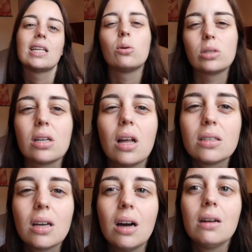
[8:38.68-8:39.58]
That was a
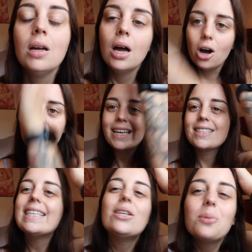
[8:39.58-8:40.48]
lot, huh? Okay,
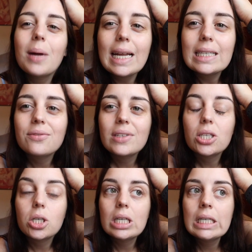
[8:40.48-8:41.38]
see you in my next
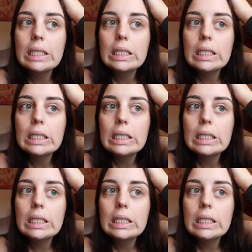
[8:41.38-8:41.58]
video.